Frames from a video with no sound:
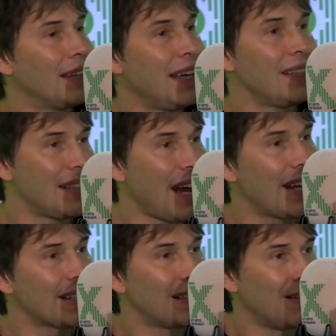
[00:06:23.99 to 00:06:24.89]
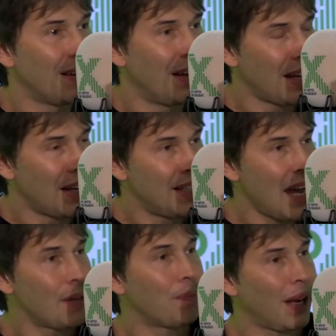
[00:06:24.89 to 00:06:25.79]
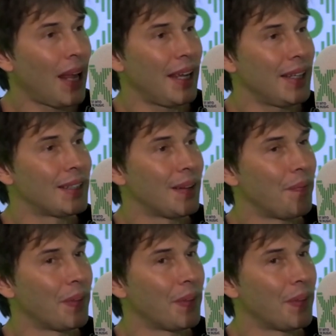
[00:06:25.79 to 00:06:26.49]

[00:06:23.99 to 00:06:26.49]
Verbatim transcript: is that a dead planet...